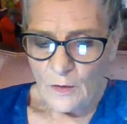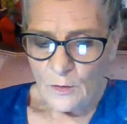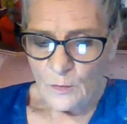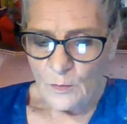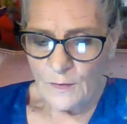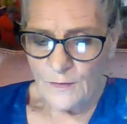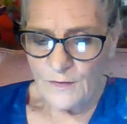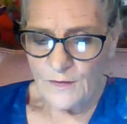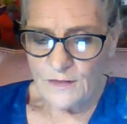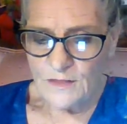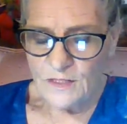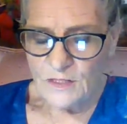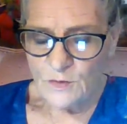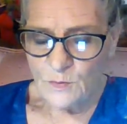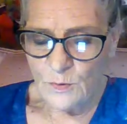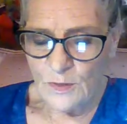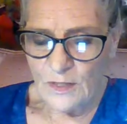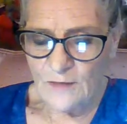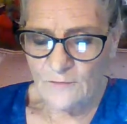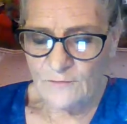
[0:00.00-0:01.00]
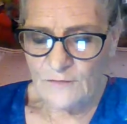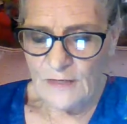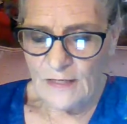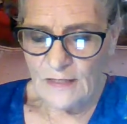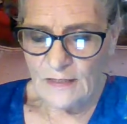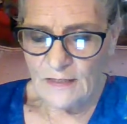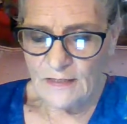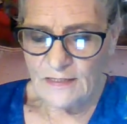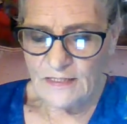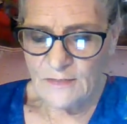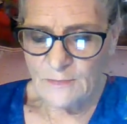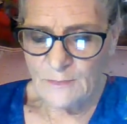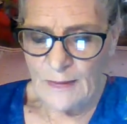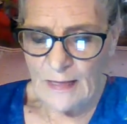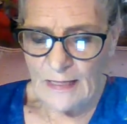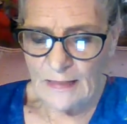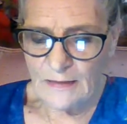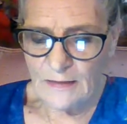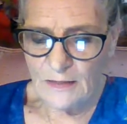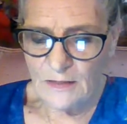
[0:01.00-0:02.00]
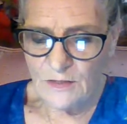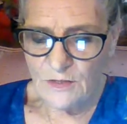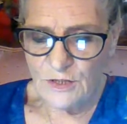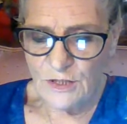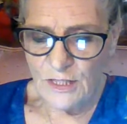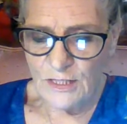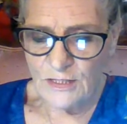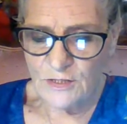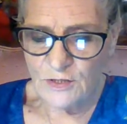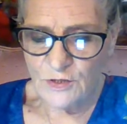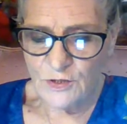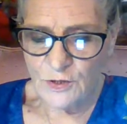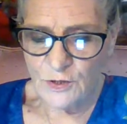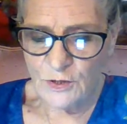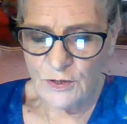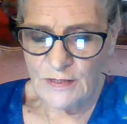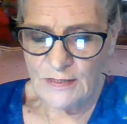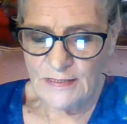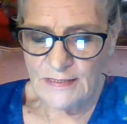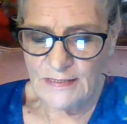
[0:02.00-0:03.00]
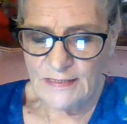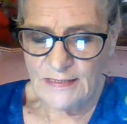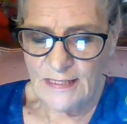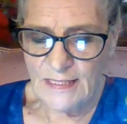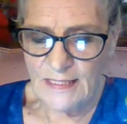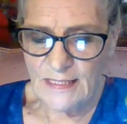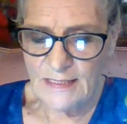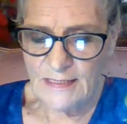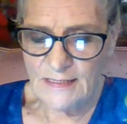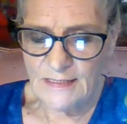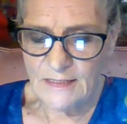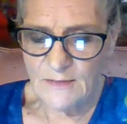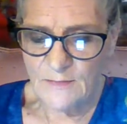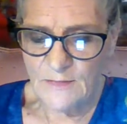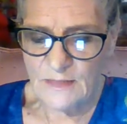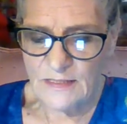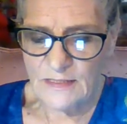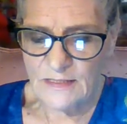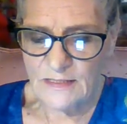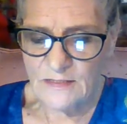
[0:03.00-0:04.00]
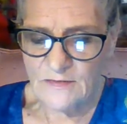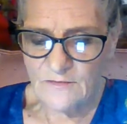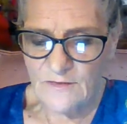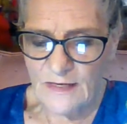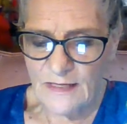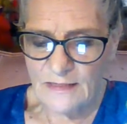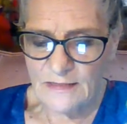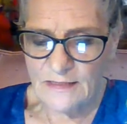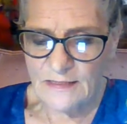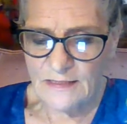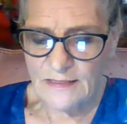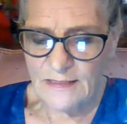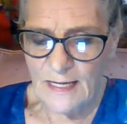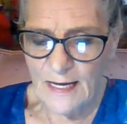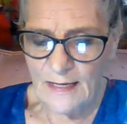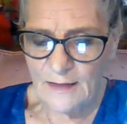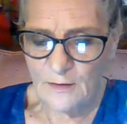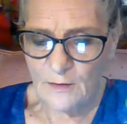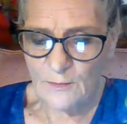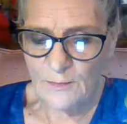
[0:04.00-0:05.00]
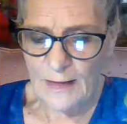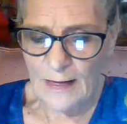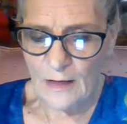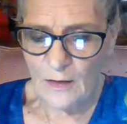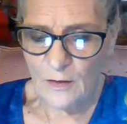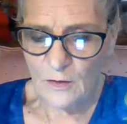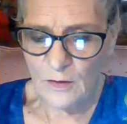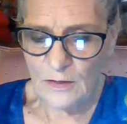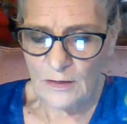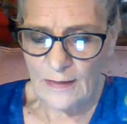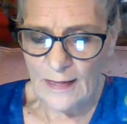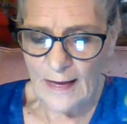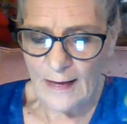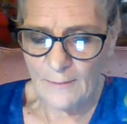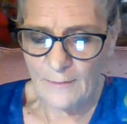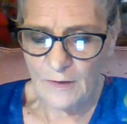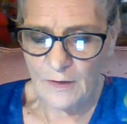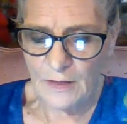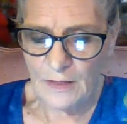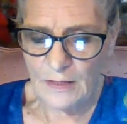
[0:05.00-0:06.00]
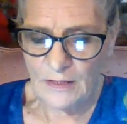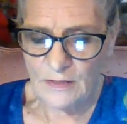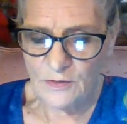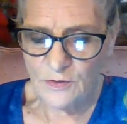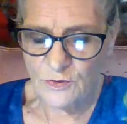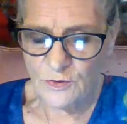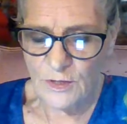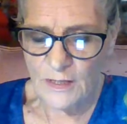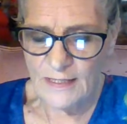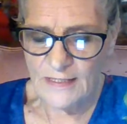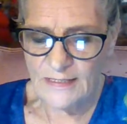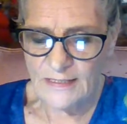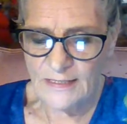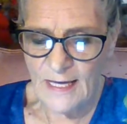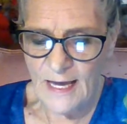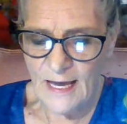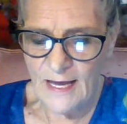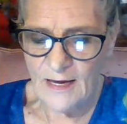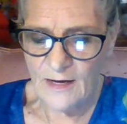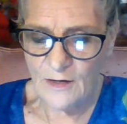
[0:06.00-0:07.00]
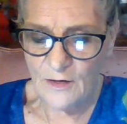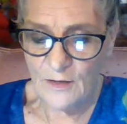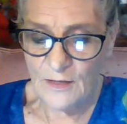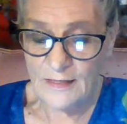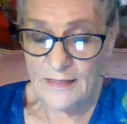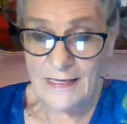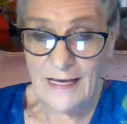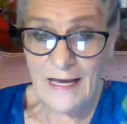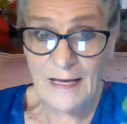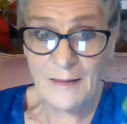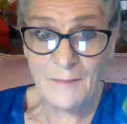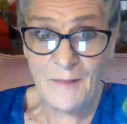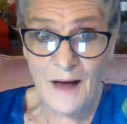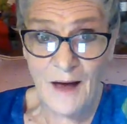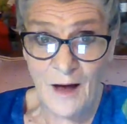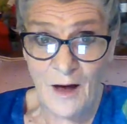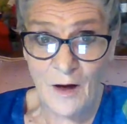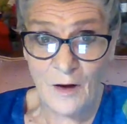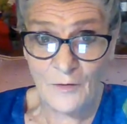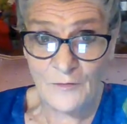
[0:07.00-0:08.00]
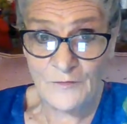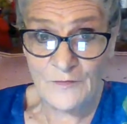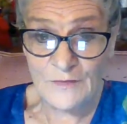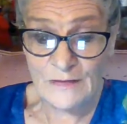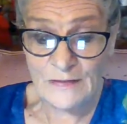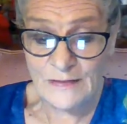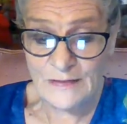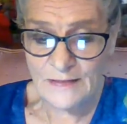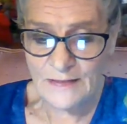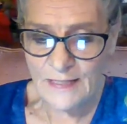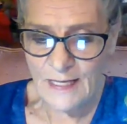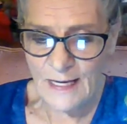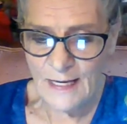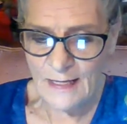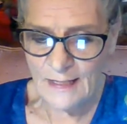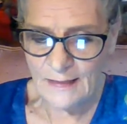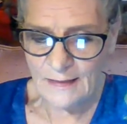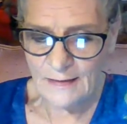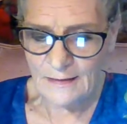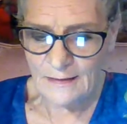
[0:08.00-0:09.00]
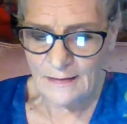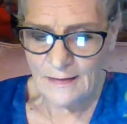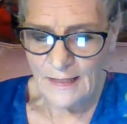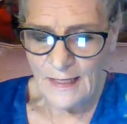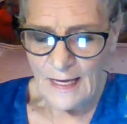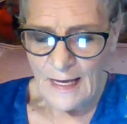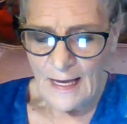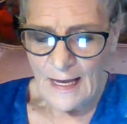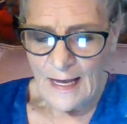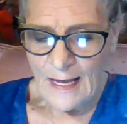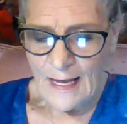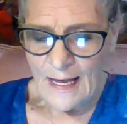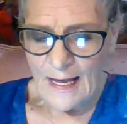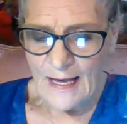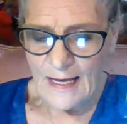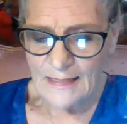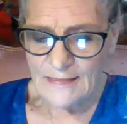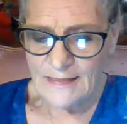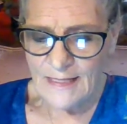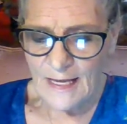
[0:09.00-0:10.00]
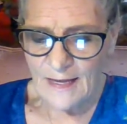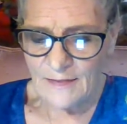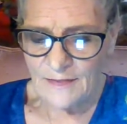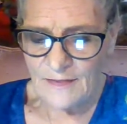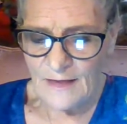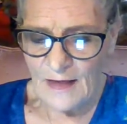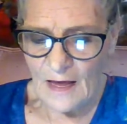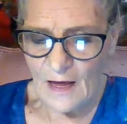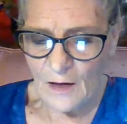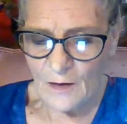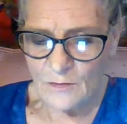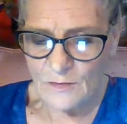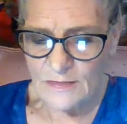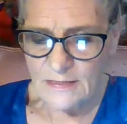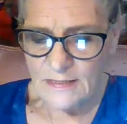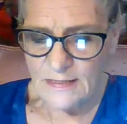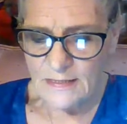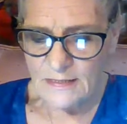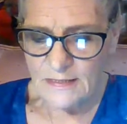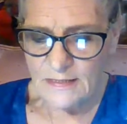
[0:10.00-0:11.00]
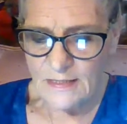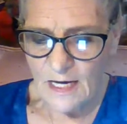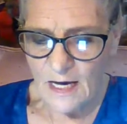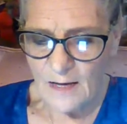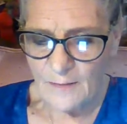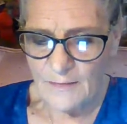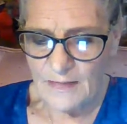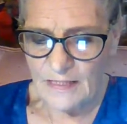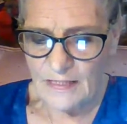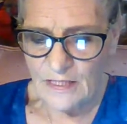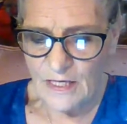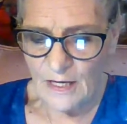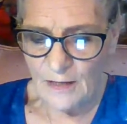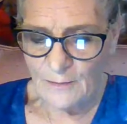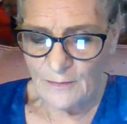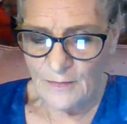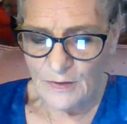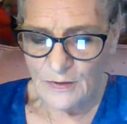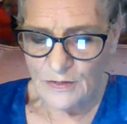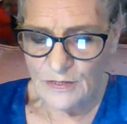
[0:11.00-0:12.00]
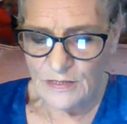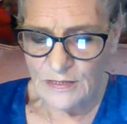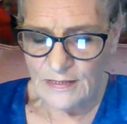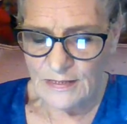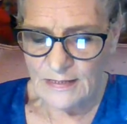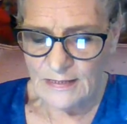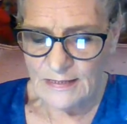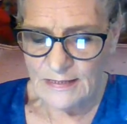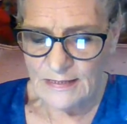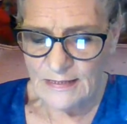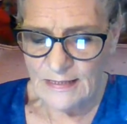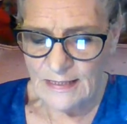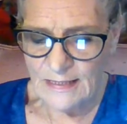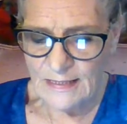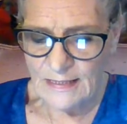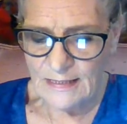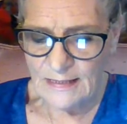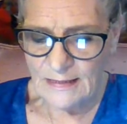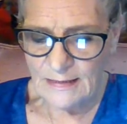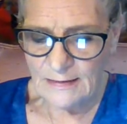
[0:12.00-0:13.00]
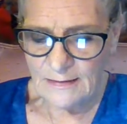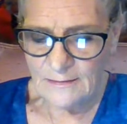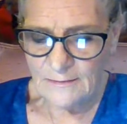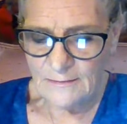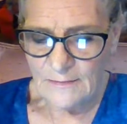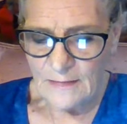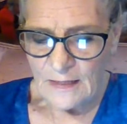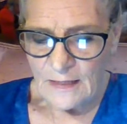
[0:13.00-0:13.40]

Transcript: With a swift, unexpected gesture, he seized Mrs. Van Snyder by her elaborately dressed hair. It came off in his hand. As I thought, said Tommy, number 16.